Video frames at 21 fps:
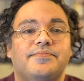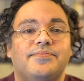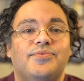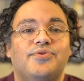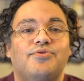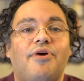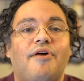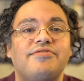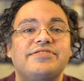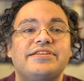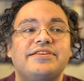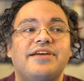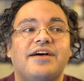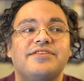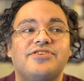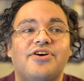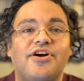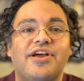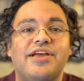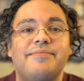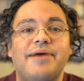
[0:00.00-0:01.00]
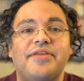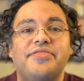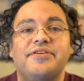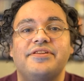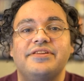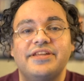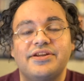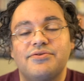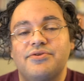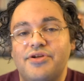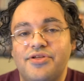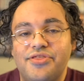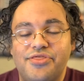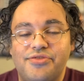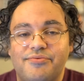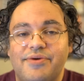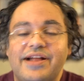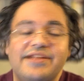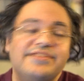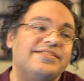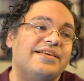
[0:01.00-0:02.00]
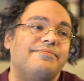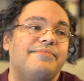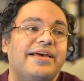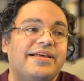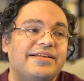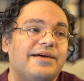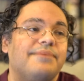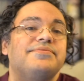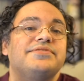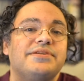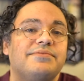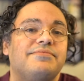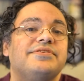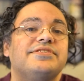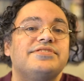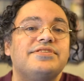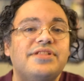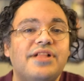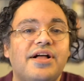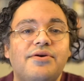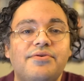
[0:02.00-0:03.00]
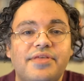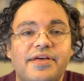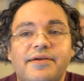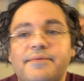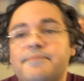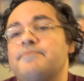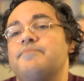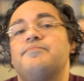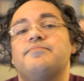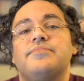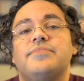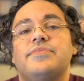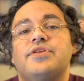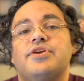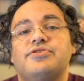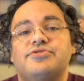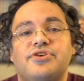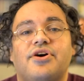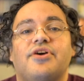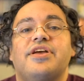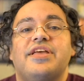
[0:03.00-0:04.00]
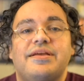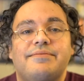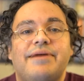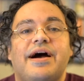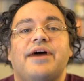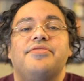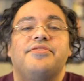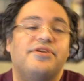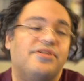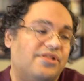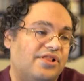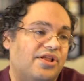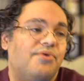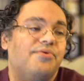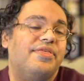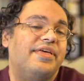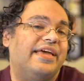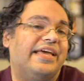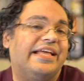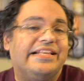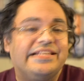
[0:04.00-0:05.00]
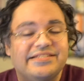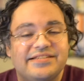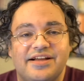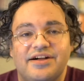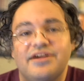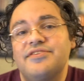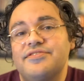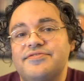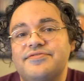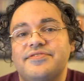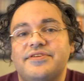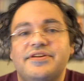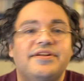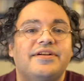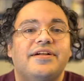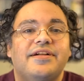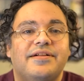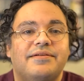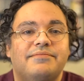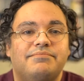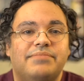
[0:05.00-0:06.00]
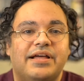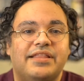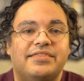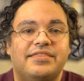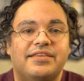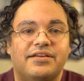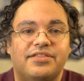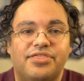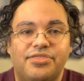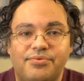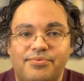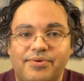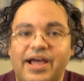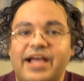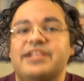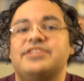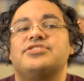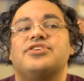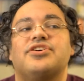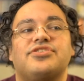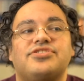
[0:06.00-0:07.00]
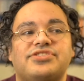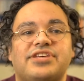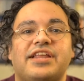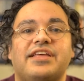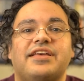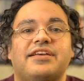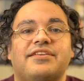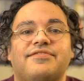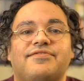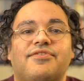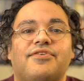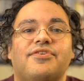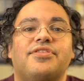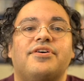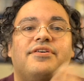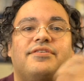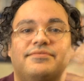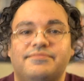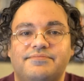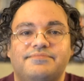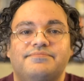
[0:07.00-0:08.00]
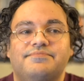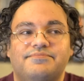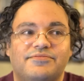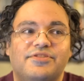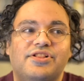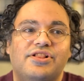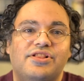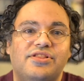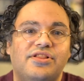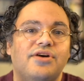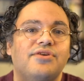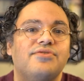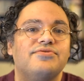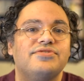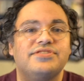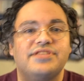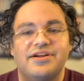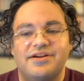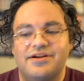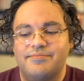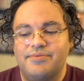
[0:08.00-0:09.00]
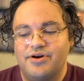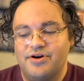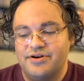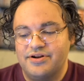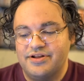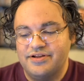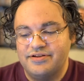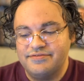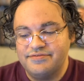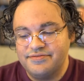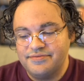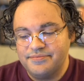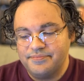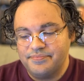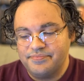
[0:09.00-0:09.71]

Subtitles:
You're obviously not talking about the literal threads that make up someone's clothing. You're talking about the clothing itself. But the threads are standing in for the clothes they're a part of.